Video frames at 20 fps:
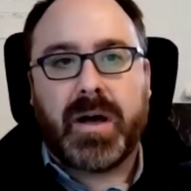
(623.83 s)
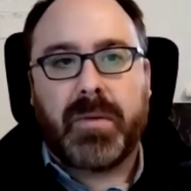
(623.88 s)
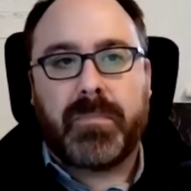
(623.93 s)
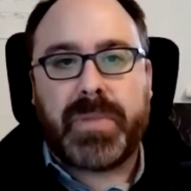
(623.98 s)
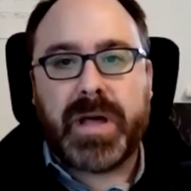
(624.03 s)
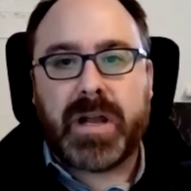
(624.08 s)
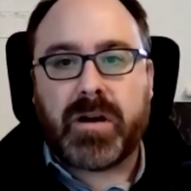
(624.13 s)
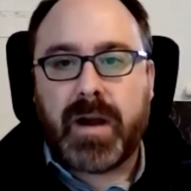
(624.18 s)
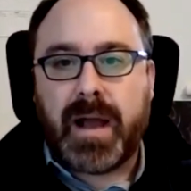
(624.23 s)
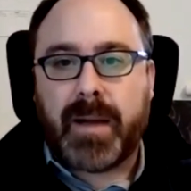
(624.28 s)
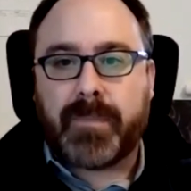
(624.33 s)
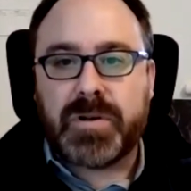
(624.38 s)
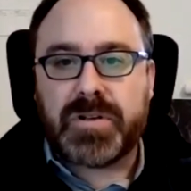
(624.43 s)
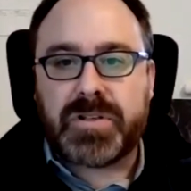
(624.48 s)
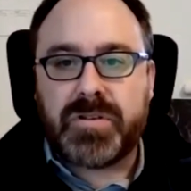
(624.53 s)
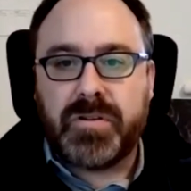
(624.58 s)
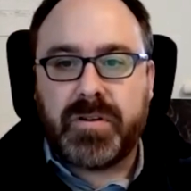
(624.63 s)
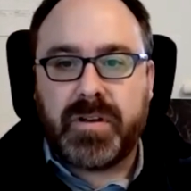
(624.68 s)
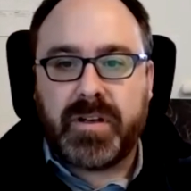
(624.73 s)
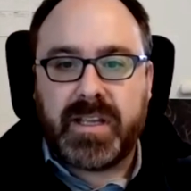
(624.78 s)
better
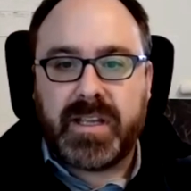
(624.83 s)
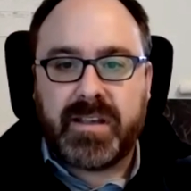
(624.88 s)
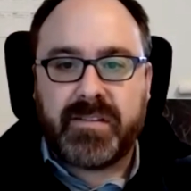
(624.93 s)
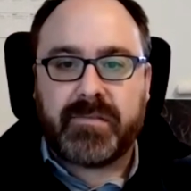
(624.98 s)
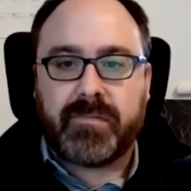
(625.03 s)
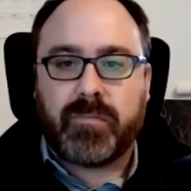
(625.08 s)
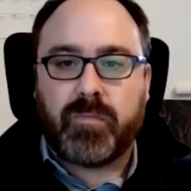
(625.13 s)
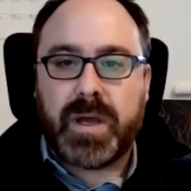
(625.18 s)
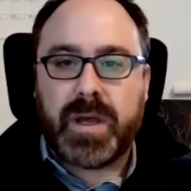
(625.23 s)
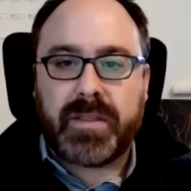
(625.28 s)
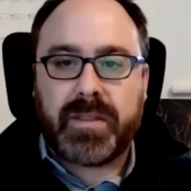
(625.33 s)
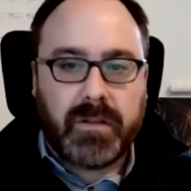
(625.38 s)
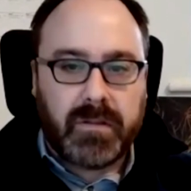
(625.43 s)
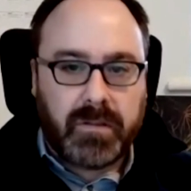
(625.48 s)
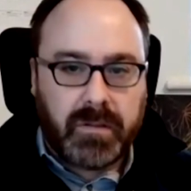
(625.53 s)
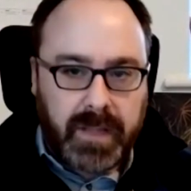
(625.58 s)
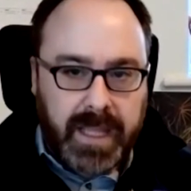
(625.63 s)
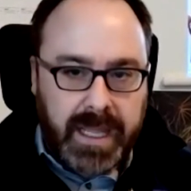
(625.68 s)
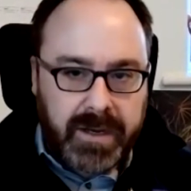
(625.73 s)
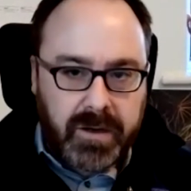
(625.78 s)
opportunities with
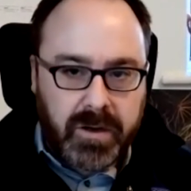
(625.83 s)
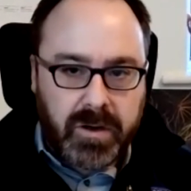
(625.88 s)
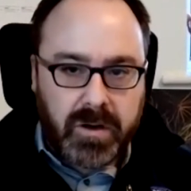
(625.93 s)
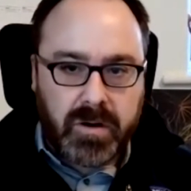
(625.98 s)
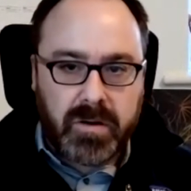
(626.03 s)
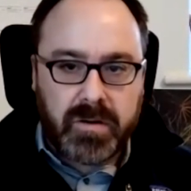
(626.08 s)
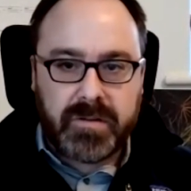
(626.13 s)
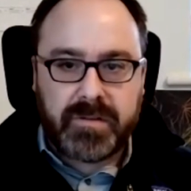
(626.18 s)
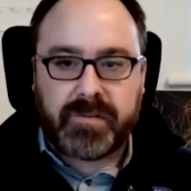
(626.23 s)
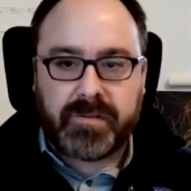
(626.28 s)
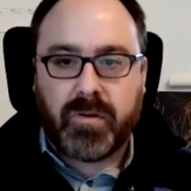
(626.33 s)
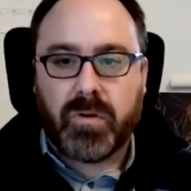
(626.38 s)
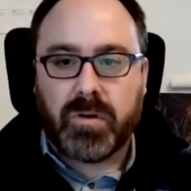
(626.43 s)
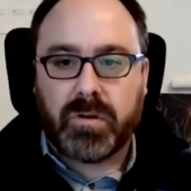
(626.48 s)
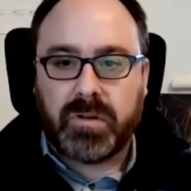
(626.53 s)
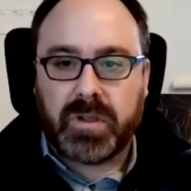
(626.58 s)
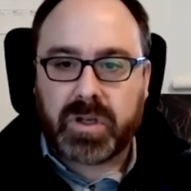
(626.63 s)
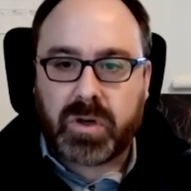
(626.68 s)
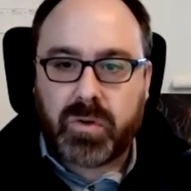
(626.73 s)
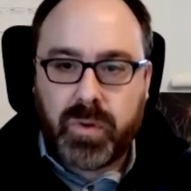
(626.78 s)
lenders or
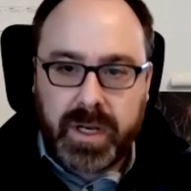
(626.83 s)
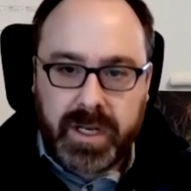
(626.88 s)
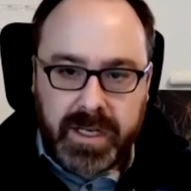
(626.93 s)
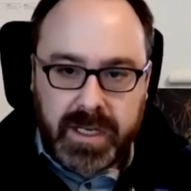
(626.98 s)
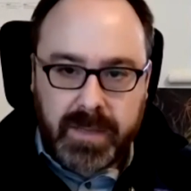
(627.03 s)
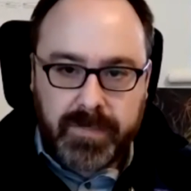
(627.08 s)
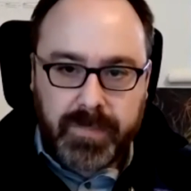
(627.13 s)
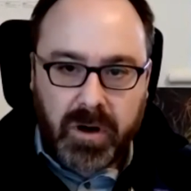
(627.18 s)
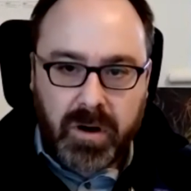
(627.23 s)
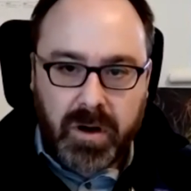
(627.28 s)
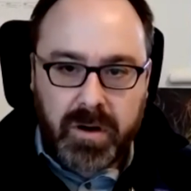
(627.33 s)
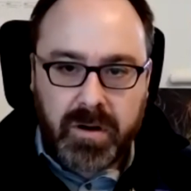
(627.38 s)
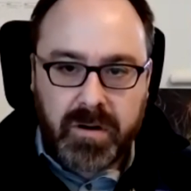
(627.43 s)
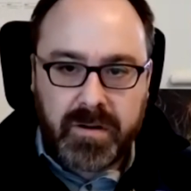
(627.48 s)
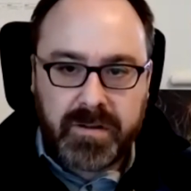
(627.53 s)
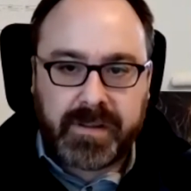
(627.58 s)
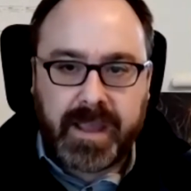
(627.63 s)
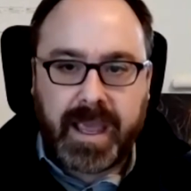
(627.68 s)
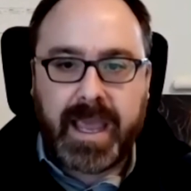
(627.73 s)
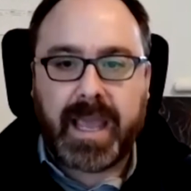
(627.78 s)
liquidity
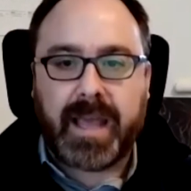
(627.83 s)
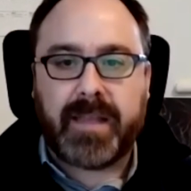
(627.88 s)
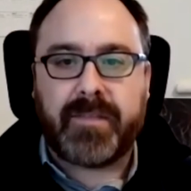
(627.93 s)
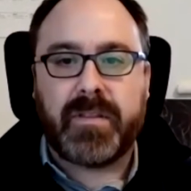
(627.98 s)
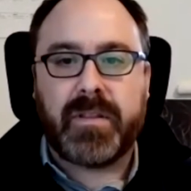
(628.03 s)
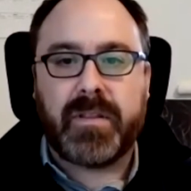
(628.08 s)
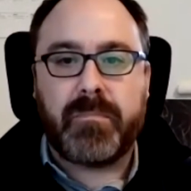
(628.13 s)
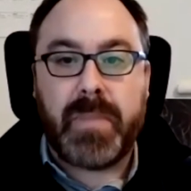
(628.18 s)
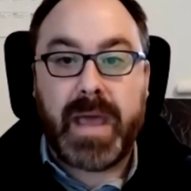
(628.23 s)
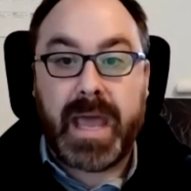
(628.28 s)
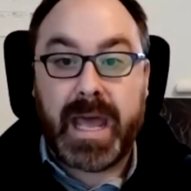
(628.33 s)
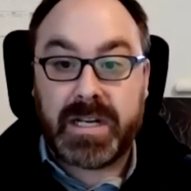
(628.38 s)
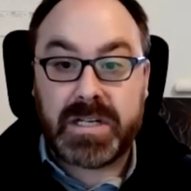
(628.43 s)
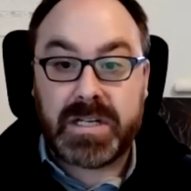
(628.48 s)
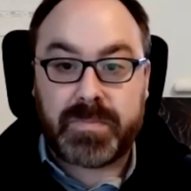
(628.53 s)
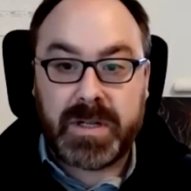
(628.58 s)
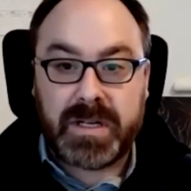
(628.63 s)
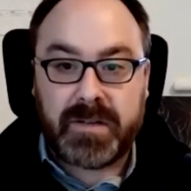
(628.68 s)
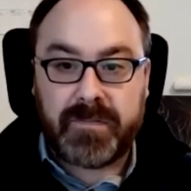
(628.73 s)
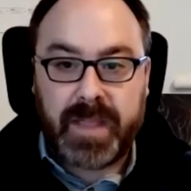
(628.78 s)
partners, and the
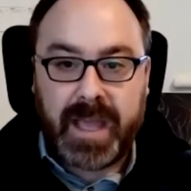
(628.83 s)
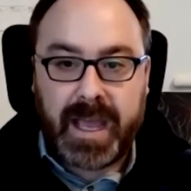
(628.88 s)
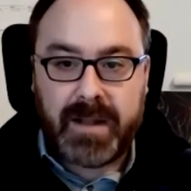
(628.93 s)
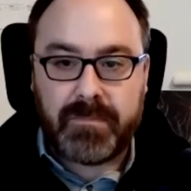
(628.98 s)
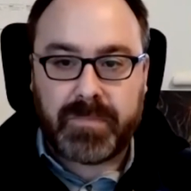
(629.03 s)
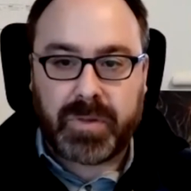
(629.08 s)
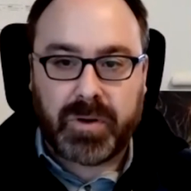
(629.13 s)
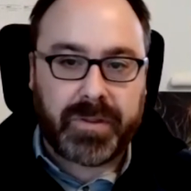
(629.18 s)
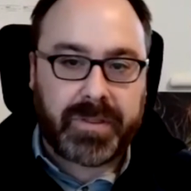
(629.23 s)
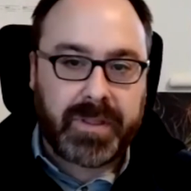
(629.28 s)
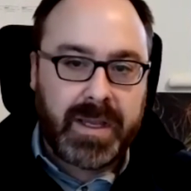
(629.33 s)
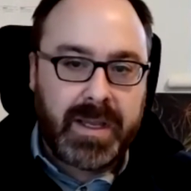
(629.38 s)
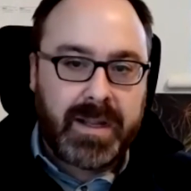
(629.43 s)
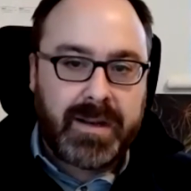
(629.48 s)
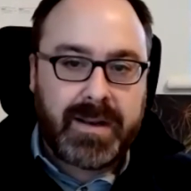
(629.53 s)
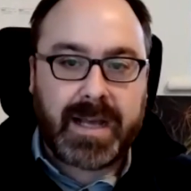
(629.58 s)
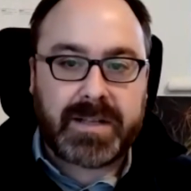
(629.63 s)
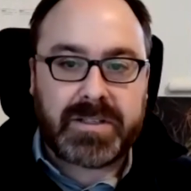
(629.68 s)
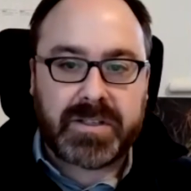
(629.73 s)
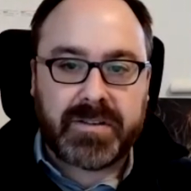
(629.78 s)
management of that, both
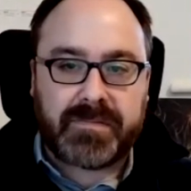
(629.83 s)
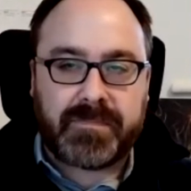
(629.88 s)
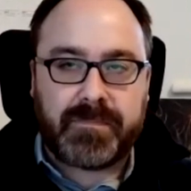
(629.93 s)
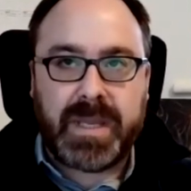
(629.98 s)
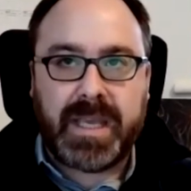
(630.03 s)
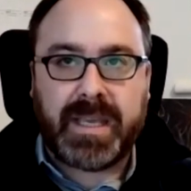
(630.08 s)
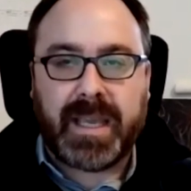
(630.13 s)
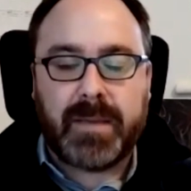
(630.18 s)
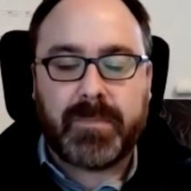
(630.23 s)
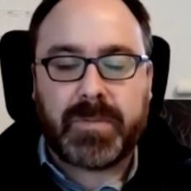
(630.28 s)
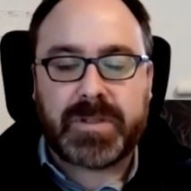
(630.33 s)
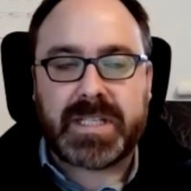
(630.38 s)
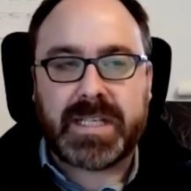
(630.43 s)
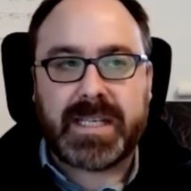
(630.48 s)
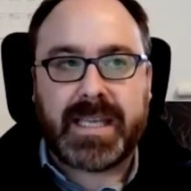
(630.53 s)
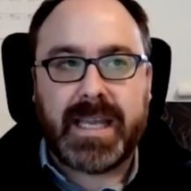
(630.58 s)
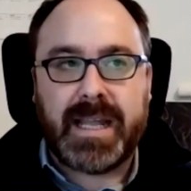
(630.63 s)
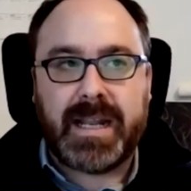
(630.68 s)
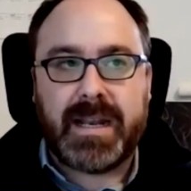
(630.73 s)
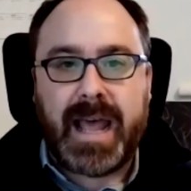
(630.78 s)
not just being able to
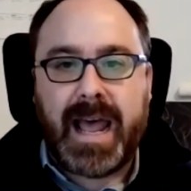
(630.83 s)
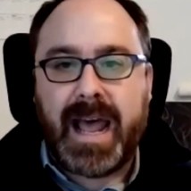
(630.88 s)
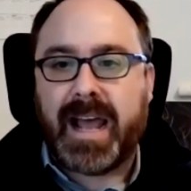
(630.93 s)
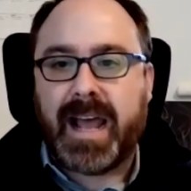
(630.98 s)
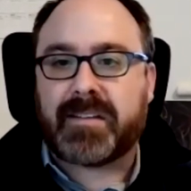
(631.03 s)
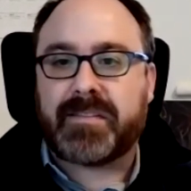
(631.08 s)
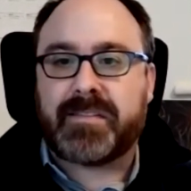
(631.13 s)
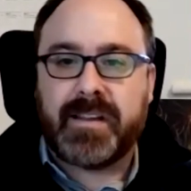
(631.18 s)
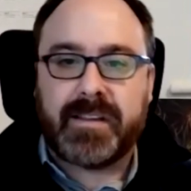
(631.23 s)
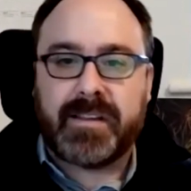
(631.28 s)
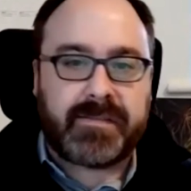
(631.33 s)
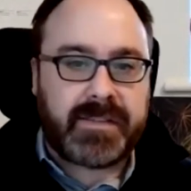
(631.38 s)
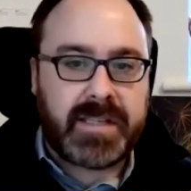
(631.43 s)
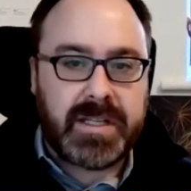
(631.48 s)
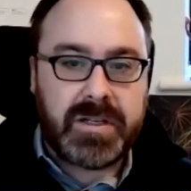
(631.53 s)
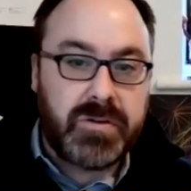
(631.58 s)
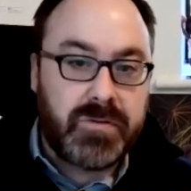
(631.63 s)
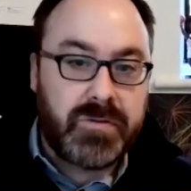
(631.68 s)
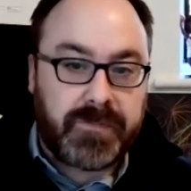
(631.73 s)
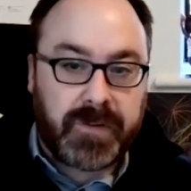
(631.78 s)
get access to
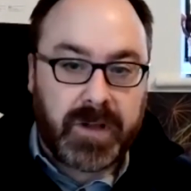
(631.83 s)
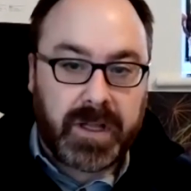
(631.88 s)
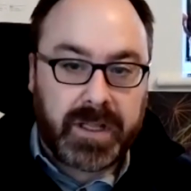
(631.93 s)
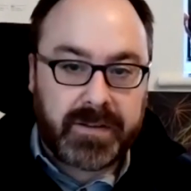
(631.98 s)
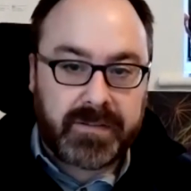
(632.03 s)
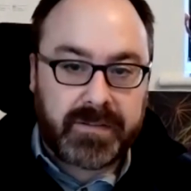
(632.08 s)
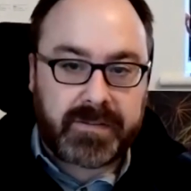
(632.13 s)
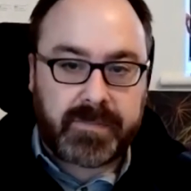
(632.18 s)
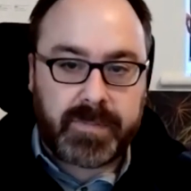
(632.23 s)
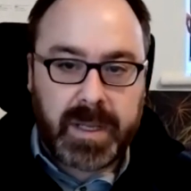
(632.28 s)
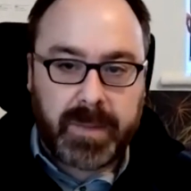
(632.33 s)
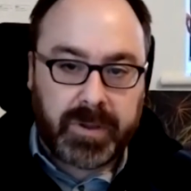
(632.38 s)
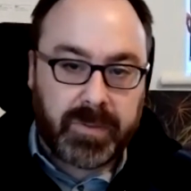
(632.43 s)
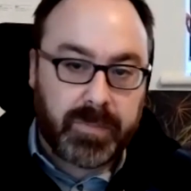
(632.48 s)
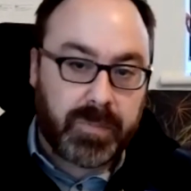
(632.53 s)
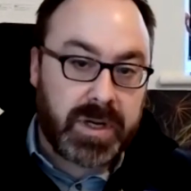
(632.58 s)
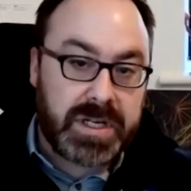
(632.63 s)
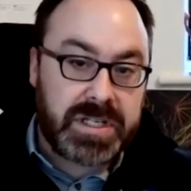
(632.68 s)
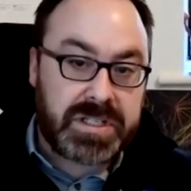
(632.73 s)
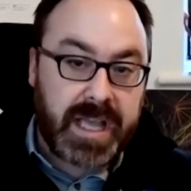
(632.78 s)
new funds to be able to
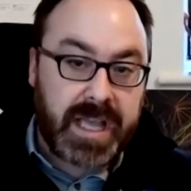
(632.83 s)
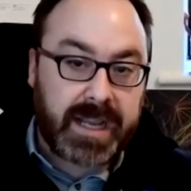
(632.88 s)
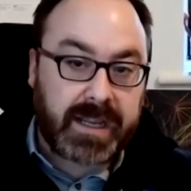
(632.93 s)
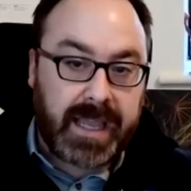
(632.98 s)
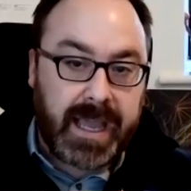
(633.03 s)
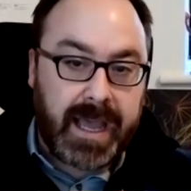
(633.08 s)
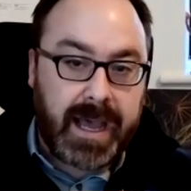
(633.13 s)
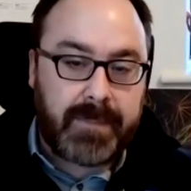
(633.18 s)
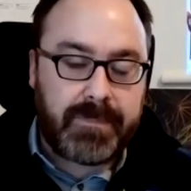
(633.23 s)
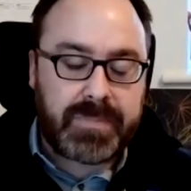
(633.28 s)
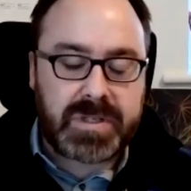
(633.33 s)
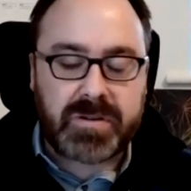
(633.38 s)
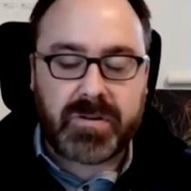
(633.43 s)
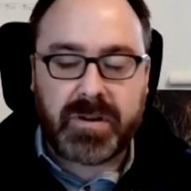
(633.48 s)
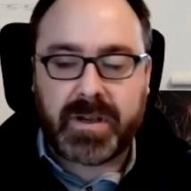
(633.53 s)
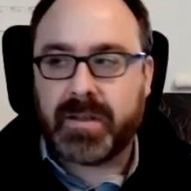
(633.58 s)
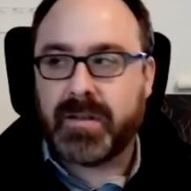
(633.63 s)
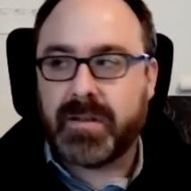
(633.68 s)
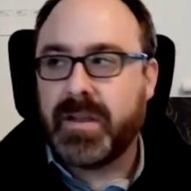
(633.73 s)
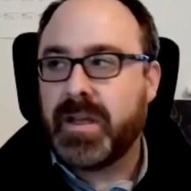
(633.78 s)
bridge that gap
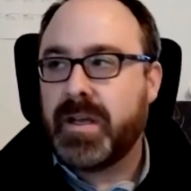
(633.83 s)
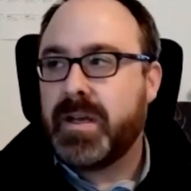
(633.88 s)
during